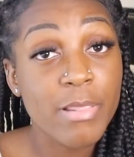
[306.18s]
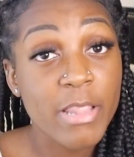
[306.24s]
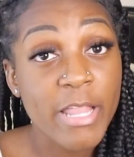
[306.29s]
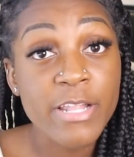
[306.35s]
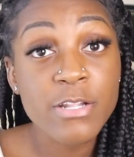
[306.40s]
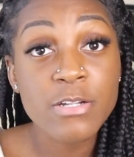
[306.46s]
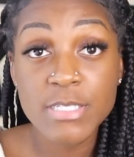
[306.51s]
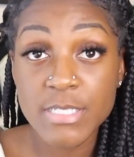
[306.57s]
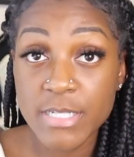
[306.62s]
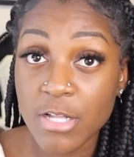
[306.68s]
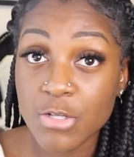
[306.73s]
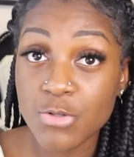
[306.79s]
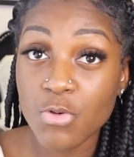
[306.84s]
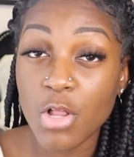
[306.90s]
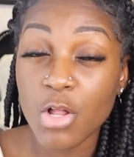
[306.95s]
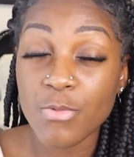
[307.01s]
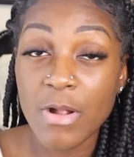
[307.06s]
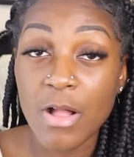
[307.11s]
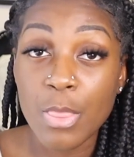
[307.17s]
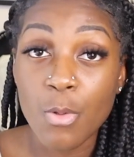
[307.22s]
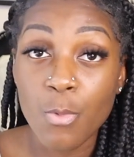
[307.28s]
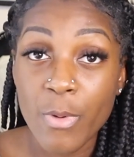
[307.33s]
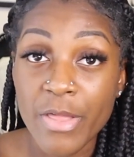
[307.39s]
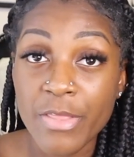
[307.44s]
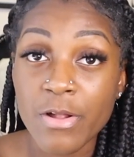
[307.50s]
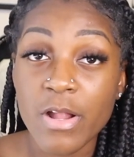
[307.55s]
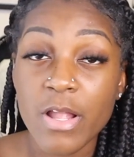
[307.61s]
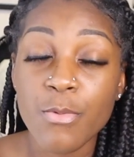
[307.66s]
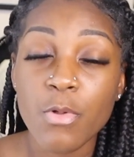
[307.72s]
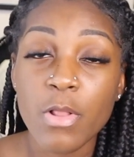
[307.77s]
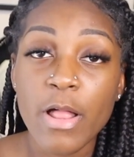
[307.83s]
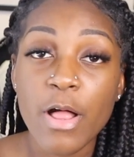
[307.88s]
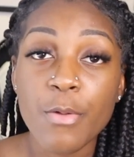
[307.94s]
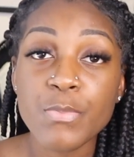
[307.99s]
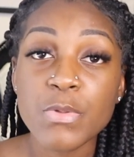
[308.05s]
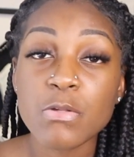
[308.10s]
Plan your schedule around the weather. It will
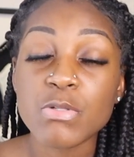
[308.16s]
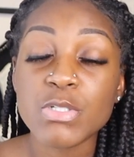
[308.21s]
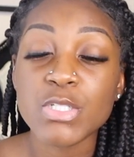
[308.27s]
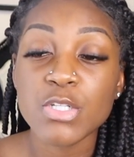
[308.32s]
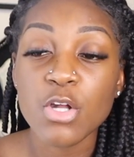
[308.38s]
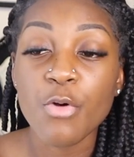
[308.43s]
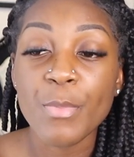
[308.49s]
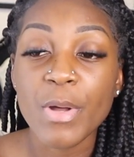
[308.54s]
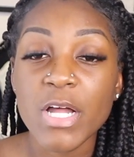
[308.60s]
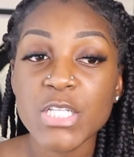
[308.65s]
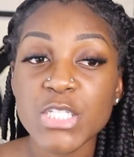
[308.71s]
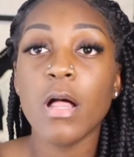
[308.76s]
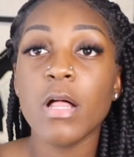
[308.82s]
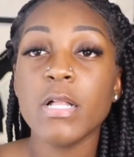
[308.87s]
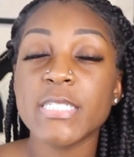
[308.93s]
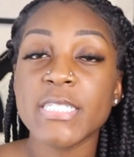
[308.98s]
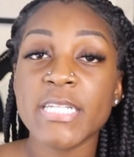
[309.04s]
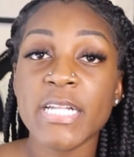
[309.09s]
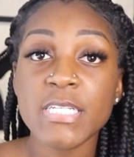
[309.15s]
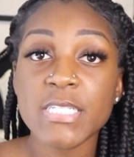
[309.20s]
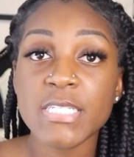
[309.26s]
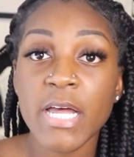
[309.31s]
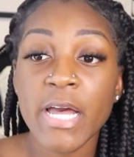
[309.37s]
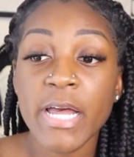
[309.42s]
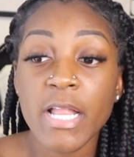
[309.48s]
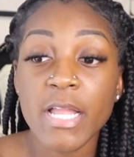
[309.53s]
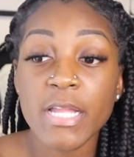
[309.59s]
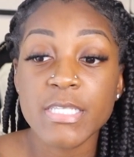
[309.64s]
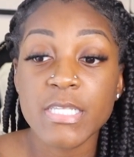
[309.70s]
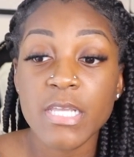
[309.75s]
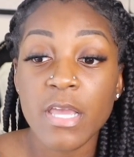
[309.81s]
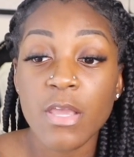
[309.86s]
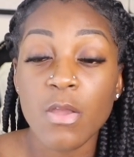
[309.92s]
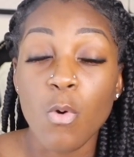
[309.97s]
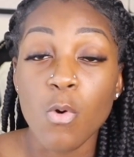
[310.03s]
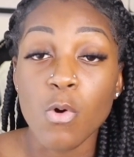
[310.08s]
help you so much. Set aside a
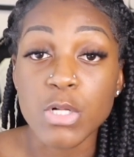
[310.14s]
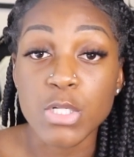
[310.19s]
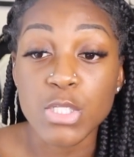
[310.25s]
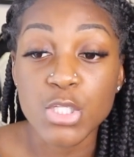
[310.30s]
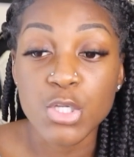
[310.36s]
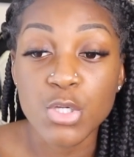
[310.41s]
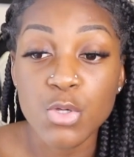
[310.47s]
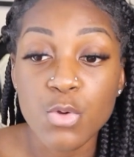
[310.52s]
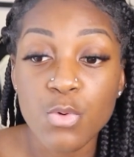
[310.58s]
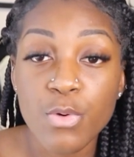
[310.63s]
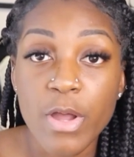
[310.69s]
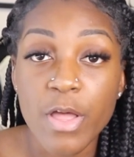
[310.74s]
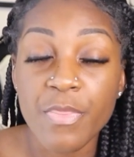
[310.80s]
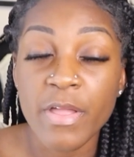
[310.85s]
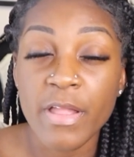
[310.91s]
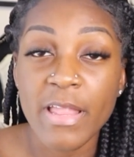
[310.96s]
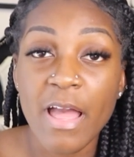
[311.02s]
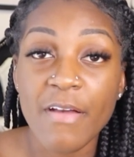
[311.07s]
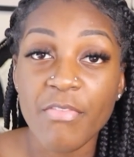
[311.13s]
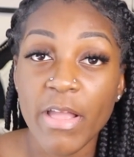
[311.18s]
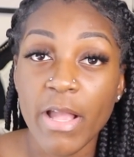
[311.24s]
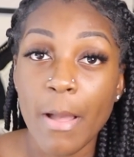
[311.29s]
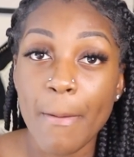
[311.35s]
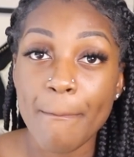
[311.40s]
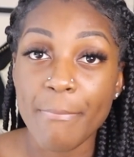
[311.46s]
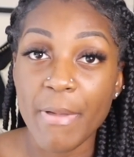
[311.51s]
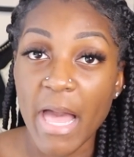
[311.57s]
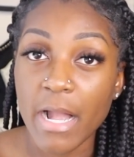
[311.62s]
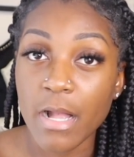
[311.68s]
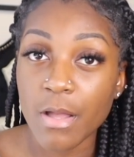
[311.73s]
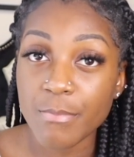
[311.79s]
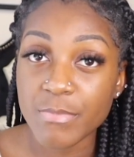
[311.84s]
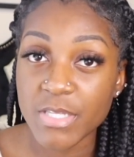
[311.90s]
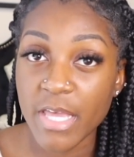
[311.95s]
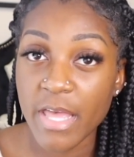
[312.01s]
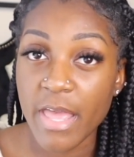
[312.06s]
day or two and then have like a
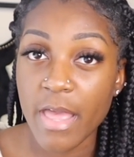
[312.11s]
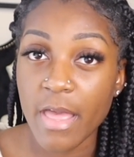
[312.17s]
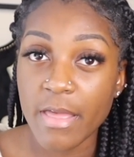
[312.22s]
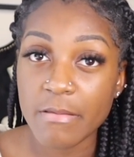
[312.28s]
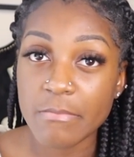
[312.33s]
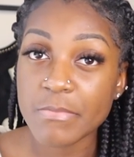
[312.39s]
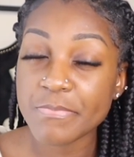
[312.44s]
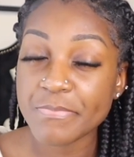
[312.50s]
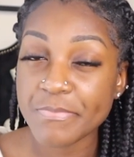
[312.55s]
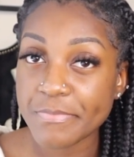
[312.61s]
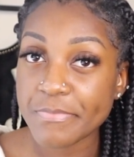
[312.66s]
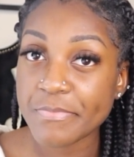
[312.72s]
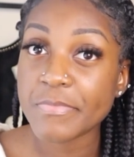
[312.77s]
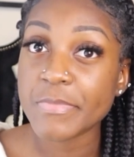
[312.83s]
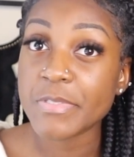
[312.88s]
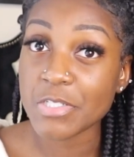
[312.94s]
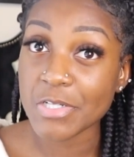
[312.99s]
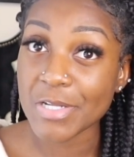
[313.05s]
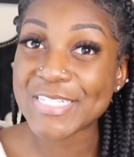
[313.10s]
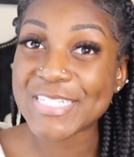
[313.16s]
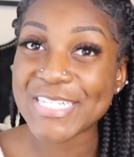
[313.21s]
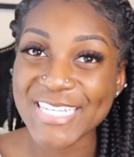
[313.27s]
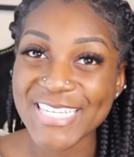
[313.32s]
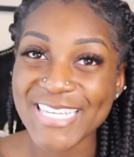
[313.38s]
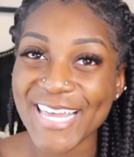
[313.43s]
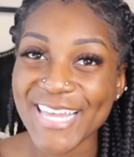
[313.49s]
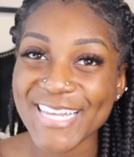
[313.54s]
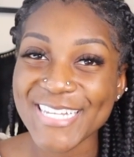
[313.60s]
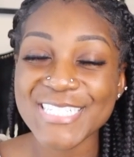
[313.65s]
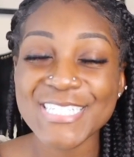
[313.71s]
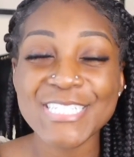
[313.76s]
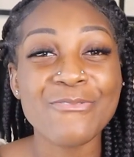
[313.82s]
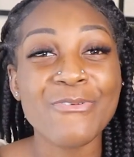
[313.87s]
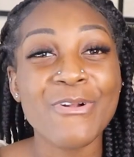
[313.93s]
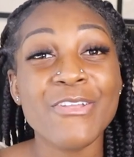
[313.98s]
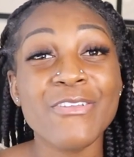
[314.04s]
backup day just in case,
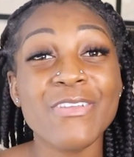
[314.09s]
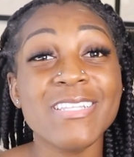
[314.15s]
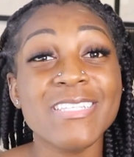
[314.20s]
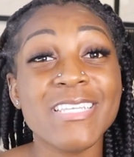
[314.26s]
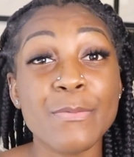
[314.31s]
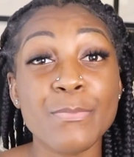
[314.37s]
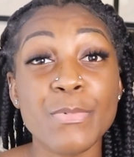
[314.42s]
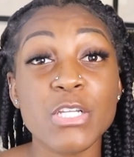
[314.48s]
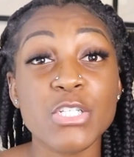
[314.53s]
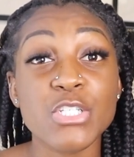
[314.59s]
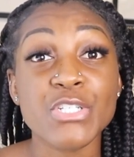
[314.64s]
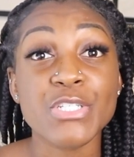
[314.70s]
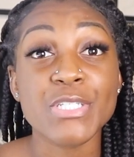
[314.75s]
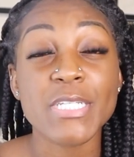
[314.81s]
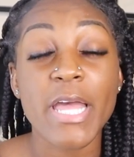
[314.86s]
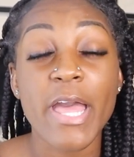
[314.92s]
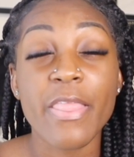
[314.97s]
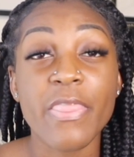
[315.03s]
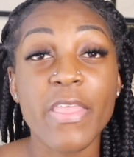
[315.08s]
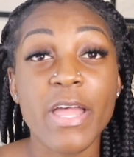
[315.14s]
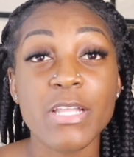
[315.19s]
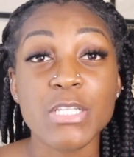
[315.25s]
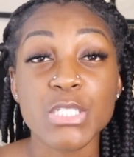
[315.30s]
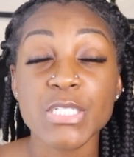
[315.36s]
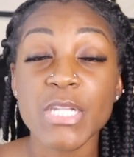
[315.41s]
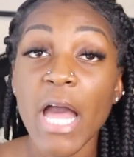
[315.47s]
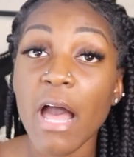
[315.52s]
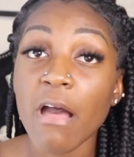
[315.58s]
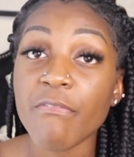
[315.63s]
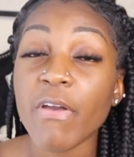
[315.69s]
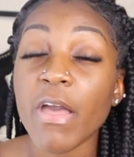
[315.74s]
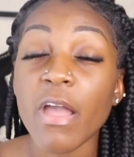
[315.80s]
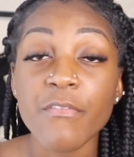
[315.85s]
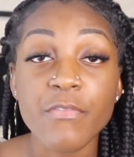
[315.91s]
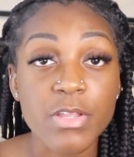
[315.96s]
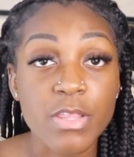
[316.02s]
to where you can take pictures and then just have
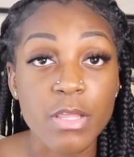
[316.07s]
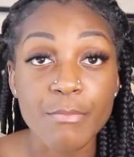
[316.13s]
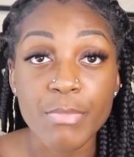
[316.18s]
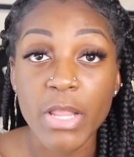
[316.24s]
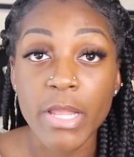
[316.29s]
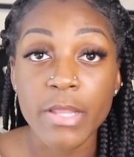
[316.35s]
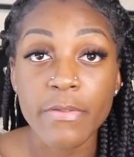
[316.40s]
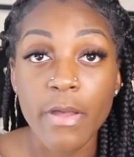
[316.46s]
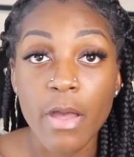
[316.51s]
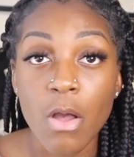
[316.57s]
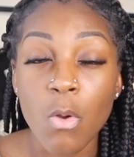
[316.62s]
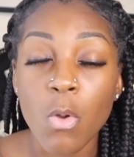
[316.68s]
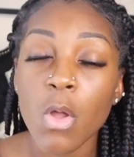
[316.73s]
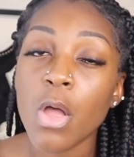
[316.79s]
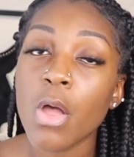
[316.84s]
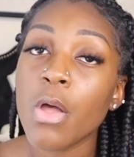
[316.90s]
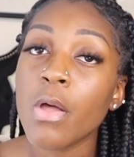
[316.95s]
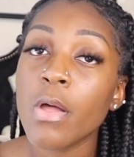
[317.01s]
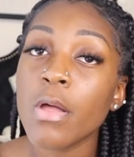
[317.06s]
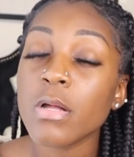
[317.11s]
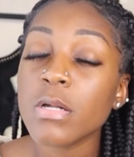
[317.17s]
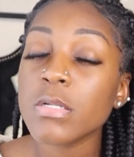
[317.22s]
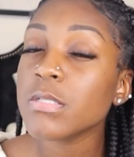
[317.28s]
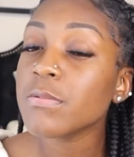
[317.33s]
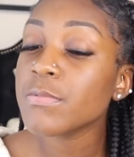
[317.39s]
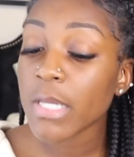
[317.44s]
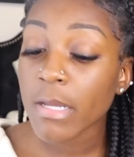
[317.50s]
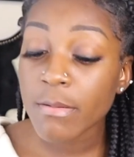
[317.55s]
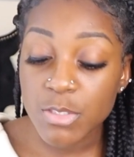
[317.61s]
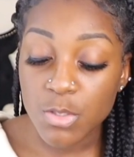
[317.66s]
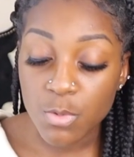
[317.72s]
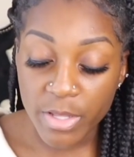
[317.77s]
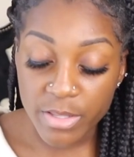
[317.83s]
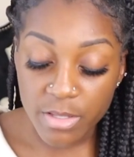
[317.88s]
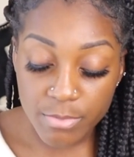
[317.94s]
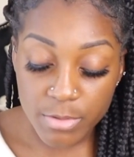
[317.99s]
everything planned out. Because sometimes the
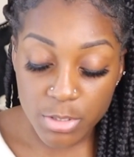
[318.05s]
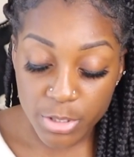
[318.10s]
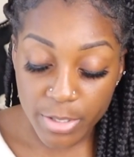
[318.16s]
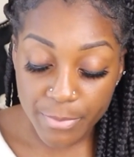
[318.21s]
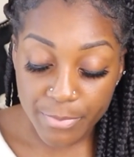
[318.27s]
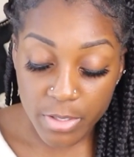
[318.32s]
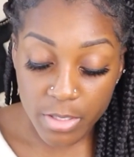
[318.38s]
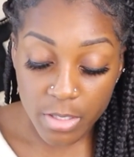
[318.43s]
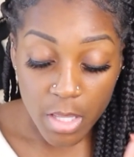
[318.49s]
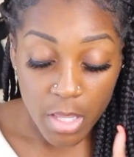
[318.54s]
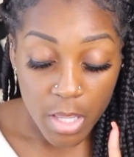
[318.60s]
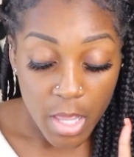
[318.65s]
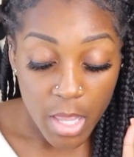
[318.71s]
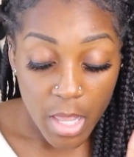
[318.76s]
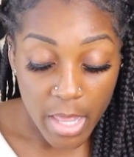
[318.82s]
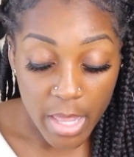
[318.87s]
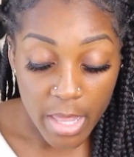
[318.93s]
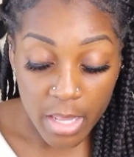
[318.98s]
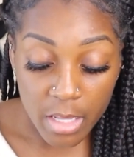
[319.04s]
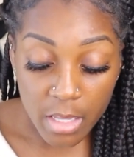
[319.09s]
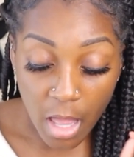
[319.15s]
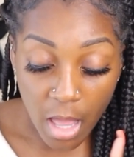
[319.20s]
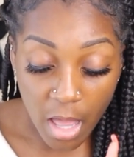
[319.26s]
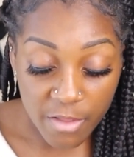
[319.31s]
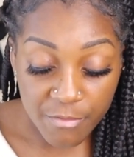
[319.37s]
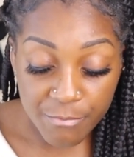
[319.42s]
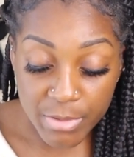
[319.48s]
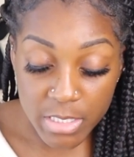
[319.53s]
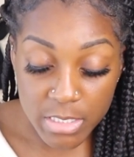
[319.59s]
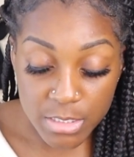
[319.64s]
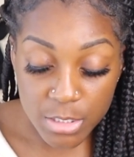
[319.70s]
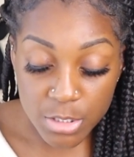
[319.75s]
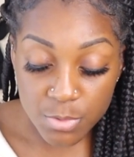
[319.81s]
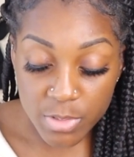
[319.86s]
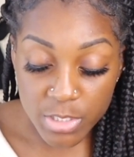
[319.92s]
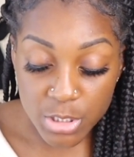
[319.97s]
weather be tripping. And I've been in
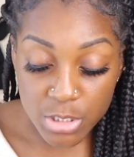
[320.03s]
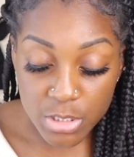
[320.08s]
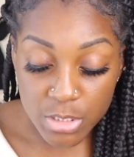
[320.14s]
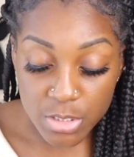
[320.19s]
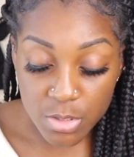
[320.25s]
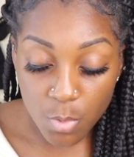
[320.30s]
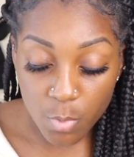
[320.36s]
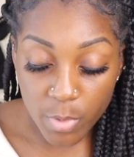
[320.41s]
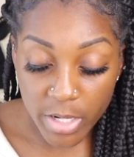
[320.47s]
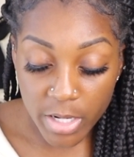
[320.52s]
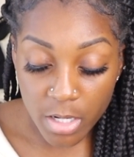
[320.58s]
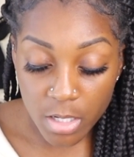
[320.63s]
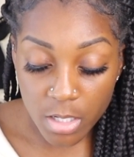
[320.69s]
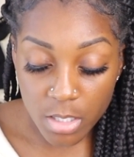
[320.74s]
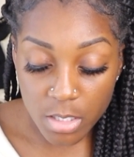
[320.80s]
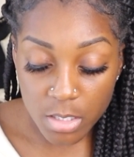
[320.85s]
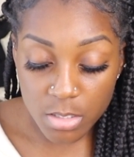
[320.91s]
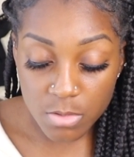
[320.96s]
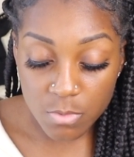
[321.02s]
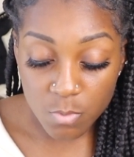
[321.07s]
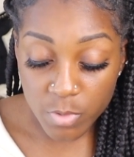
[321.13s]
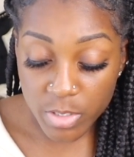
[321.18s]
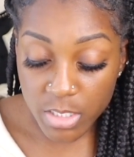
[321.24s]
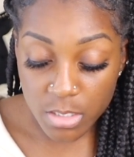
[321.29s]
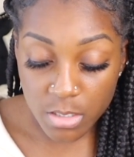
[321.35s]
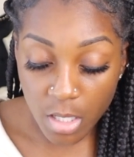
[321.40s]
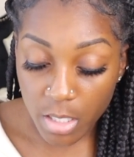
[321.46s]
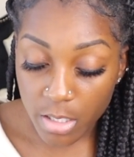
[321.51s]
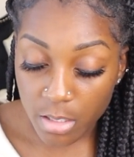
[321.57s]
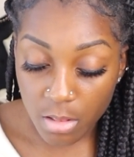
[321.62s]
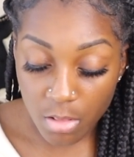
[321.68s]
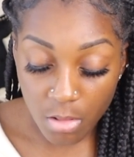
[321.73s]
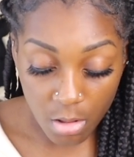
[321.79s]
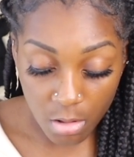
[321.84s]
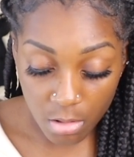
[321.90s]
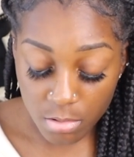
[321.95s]
situations where we did not get
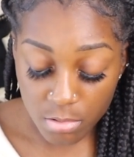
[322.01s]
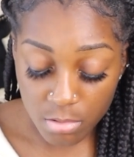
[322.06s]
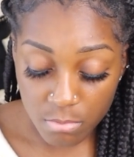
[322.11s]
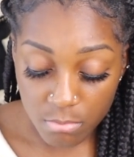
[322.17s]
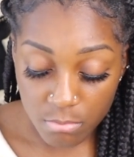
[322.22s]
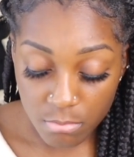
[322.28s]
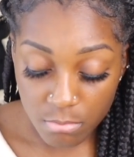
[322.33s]
along.